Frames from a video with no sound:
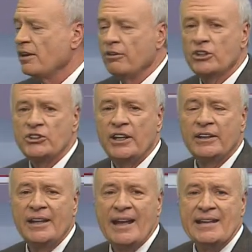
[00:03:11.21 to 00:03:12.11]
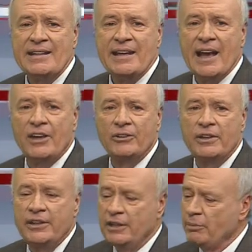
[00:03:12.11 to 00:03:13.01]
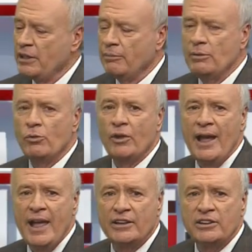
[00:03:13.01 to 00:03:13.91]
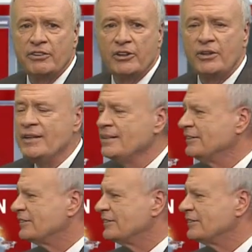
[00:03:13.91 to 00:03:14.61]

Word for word: Our extended eight day outlook again becoming more active here.